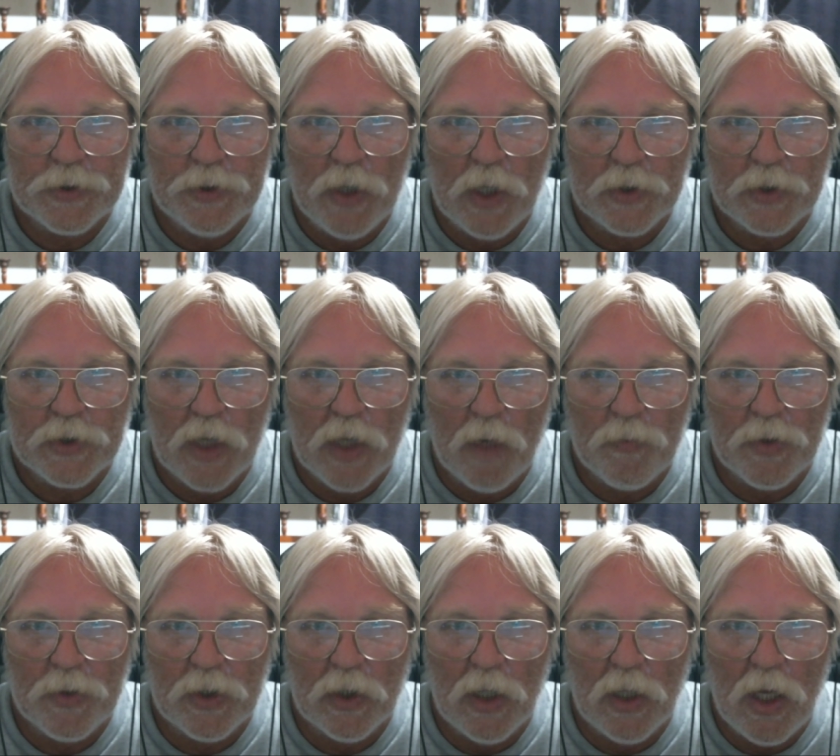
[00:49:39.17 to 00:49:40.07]
Not top
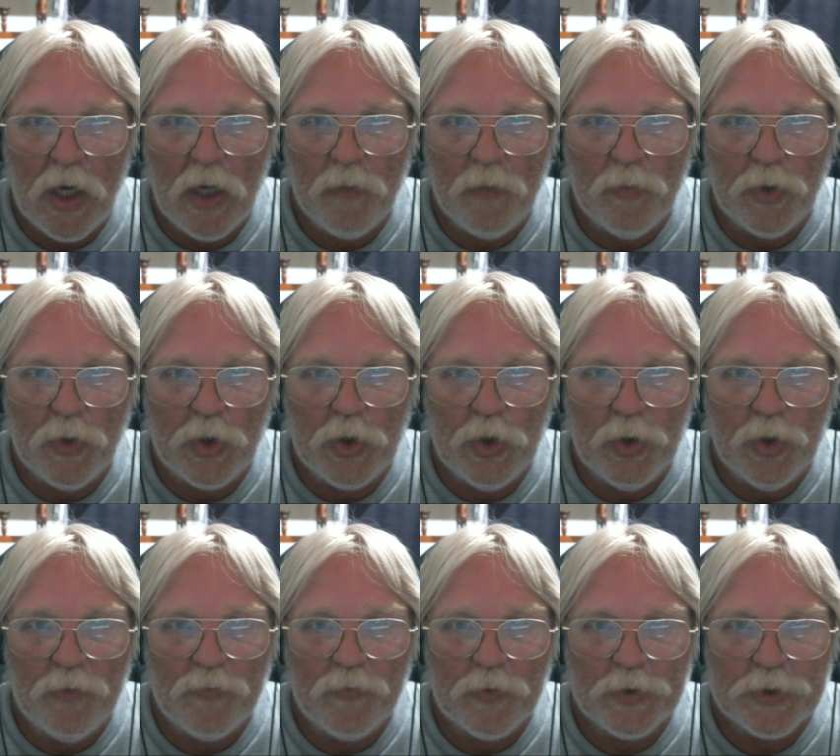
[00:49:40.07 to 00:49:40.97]
of the line, but
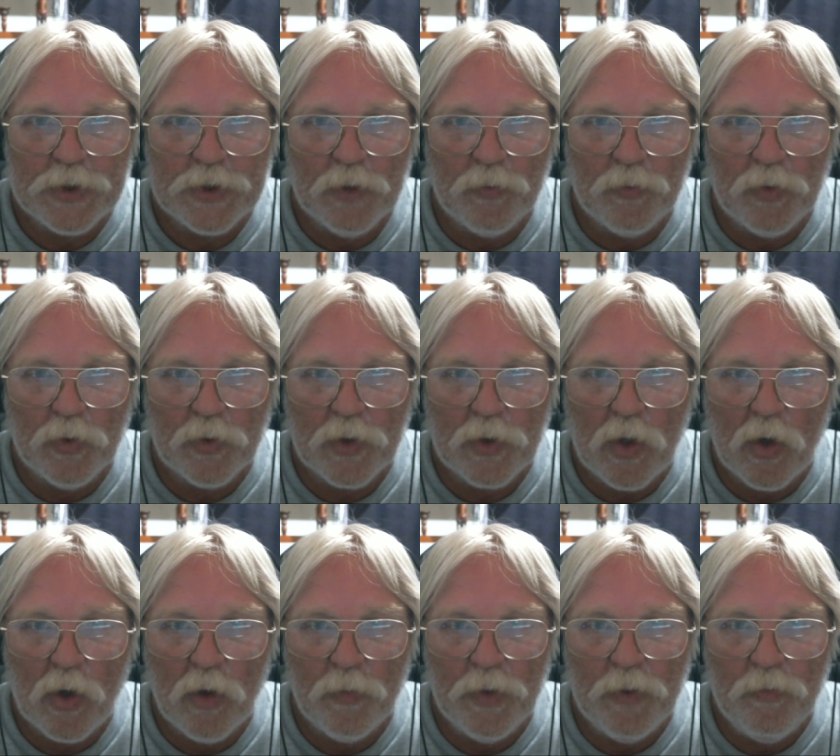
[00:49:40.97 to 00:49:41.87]
good for simple
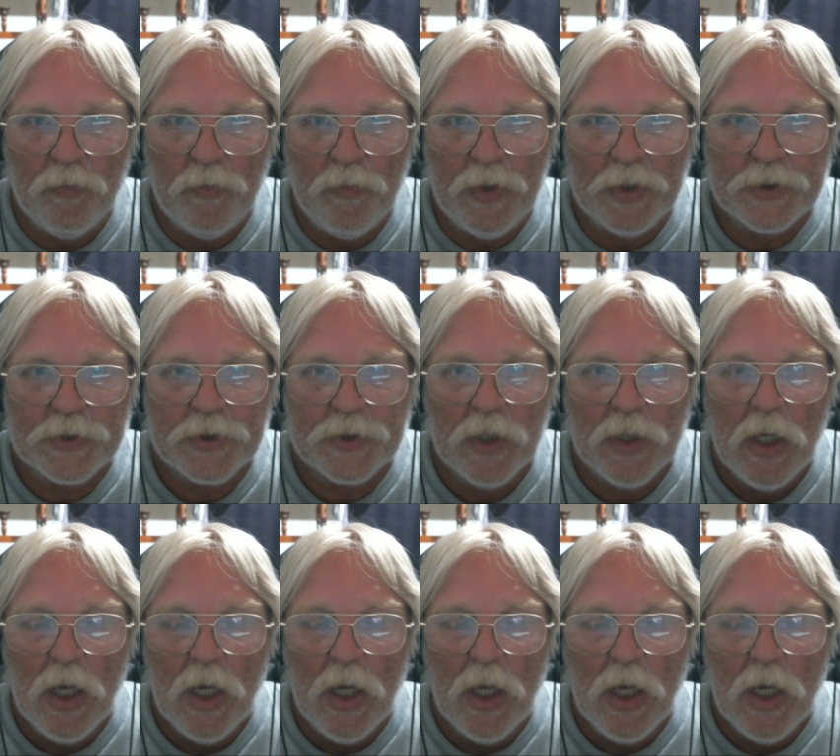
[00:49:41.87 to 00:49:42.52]
carbon bits.